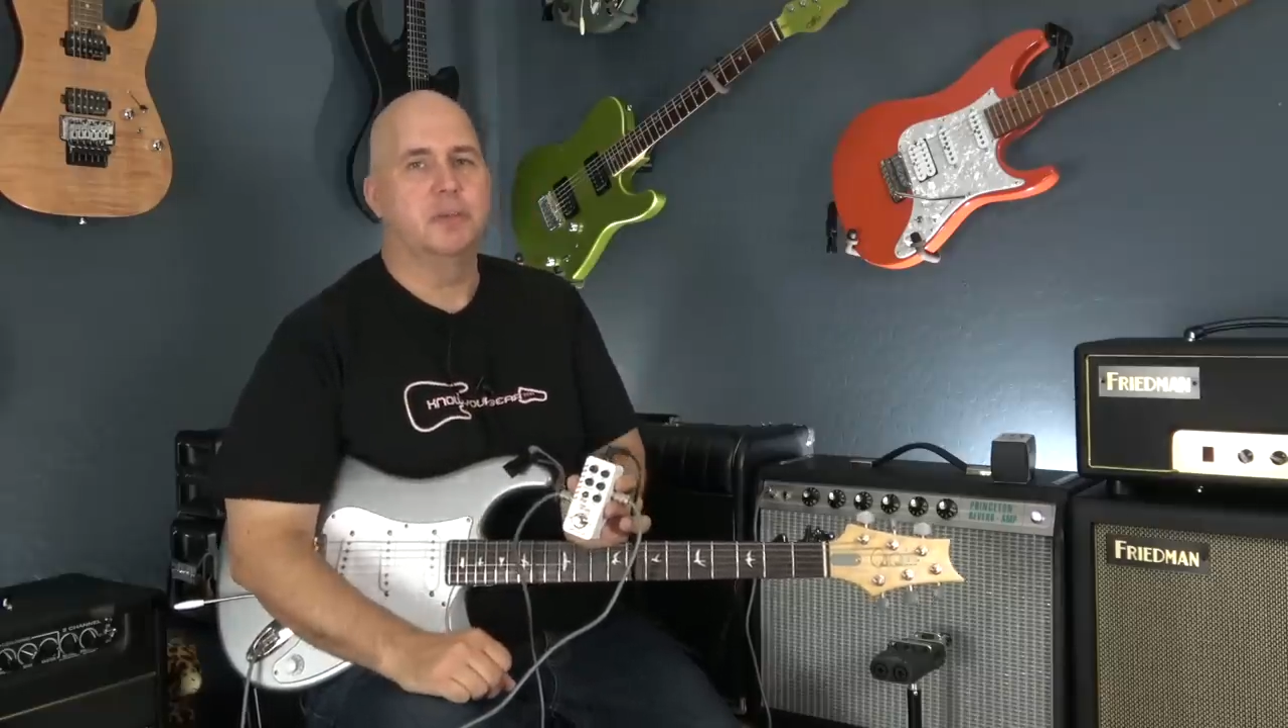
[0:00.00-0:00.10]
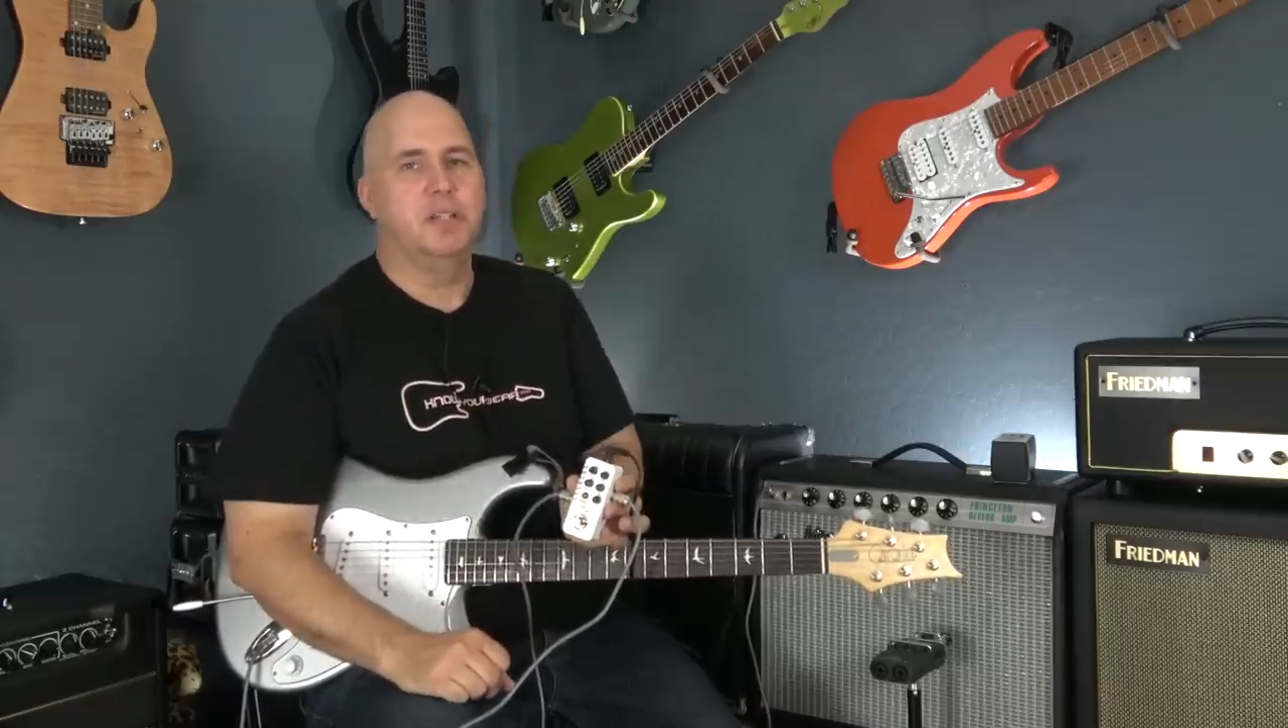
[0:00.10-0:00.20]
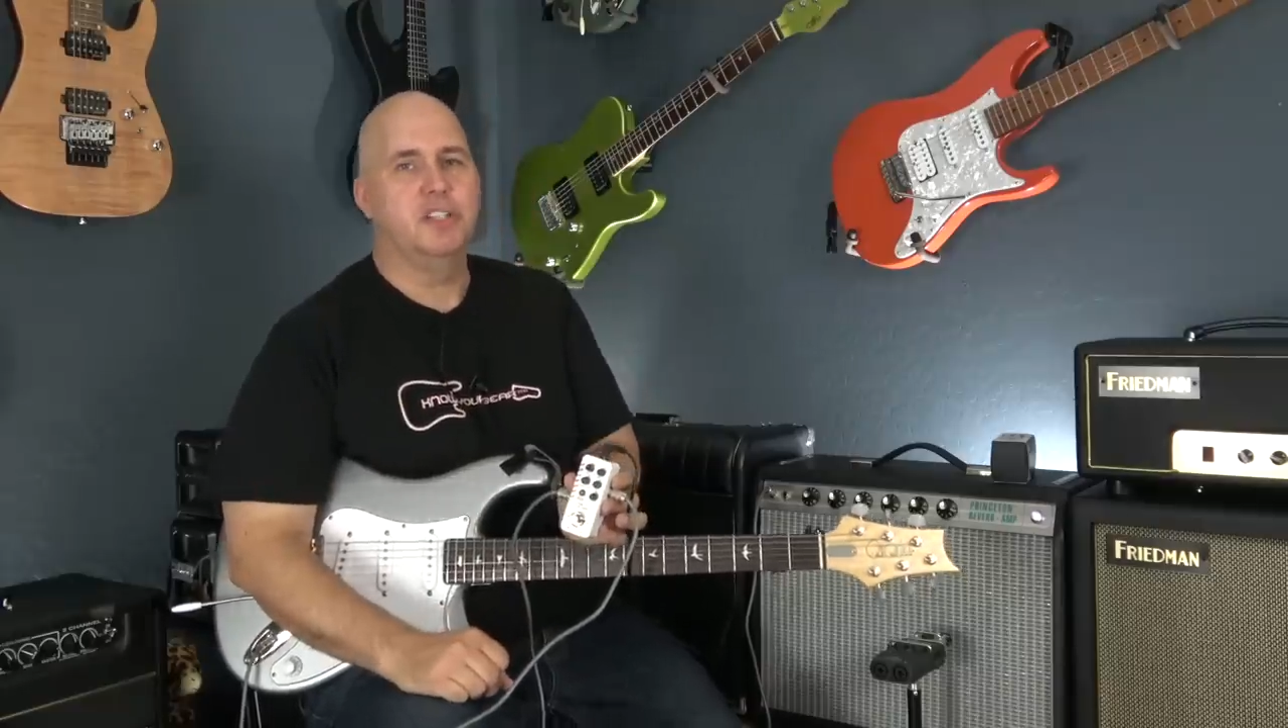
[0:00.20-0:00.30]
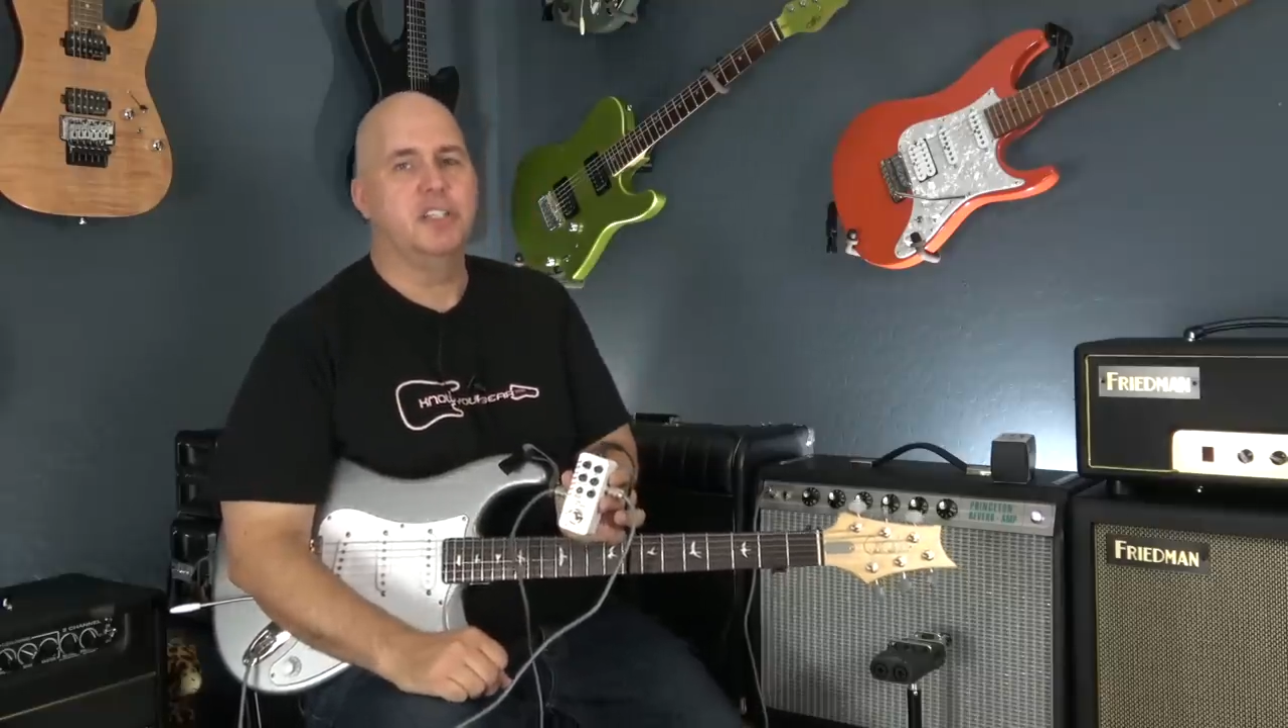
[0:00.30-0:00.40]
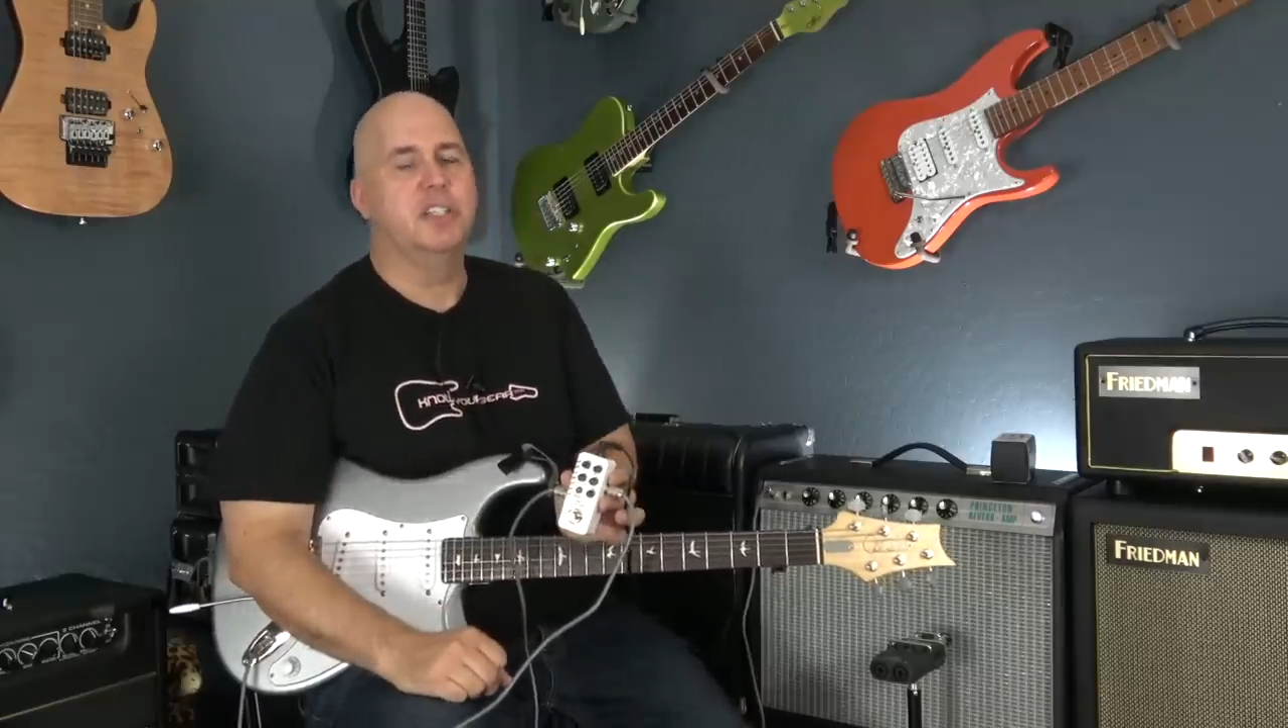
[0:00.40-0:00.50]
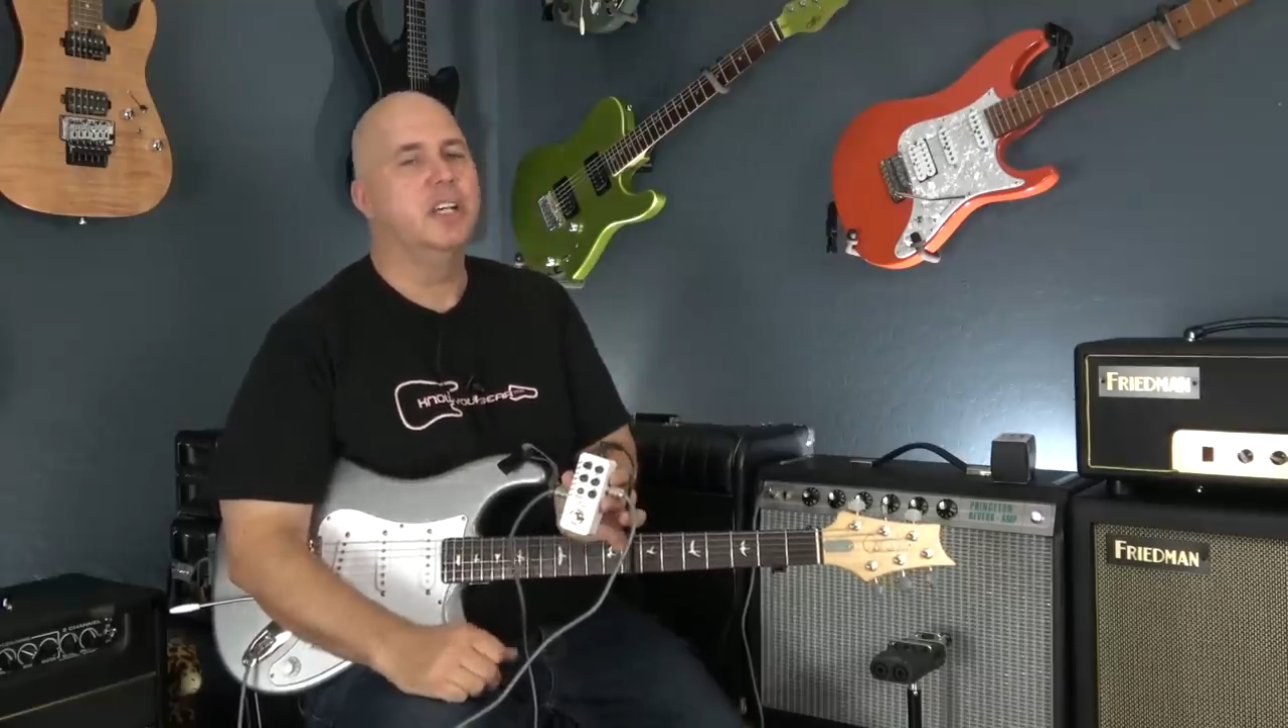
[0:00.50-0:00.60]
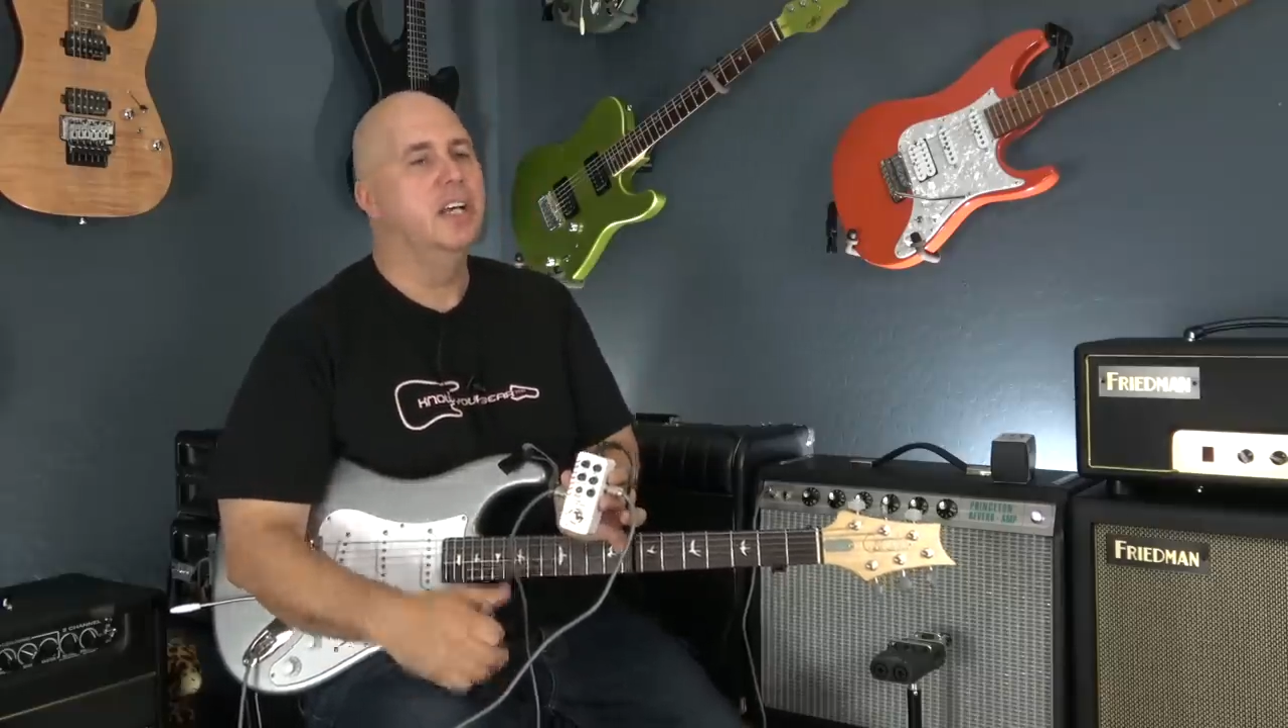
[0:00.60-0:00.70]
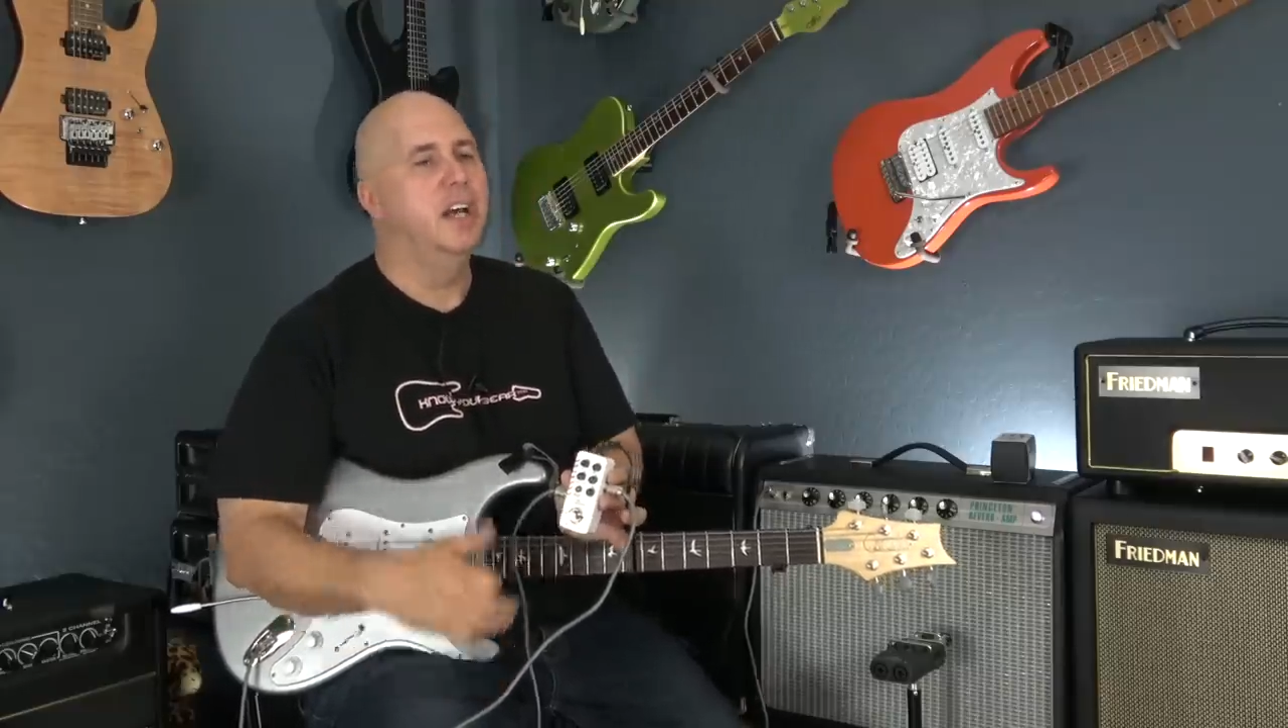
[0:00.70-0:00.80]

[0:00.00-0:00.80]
I mentioned.